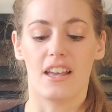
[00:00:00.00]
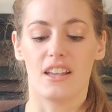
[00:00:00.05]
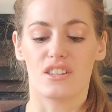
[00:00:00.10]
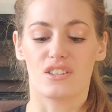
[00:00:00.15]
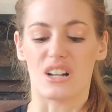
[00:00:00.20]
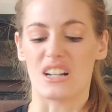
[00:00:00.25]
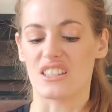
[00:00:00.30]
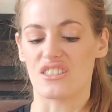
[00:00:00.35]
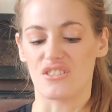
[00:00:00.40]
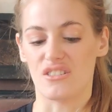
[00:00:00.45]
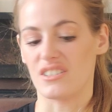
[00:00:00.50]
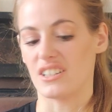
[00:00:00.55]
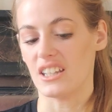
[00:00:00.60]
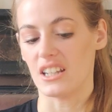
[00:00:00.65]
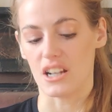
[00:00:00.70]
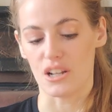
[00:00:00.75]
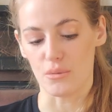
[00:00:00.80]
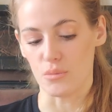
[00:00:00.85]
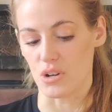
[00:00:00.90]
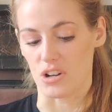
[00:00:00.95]
So I thought, you
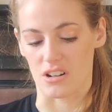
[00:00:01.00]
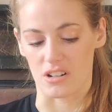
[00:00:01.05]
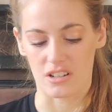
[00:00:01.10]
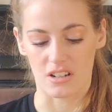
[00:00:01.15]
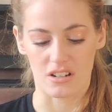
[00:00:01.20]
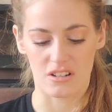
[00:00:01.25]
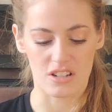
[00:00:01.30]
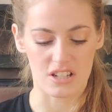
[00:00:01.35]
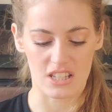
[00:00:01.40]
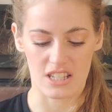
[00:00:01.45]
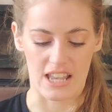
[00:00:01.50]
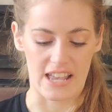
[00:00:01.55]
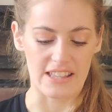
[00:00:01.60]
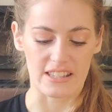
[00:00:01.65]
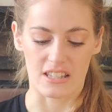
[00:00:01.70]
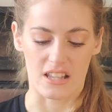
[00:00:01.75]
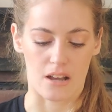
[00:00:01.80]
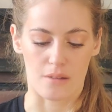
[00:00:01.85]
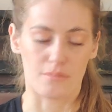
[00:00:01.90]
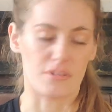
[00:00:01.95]
know what, I'll just get
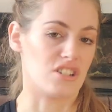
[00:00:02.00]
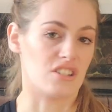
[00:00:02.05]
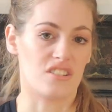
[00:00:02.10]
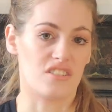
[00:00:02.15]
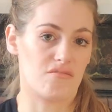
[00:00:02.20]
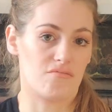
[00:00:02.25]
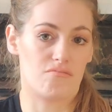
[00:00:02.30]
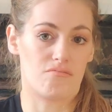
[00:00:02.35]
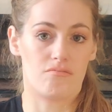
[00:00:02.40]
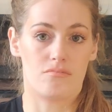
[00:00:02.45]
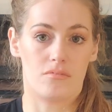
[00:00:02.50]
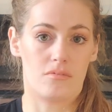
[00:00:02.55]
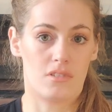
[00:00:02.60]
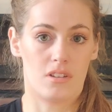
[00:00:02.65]
some and just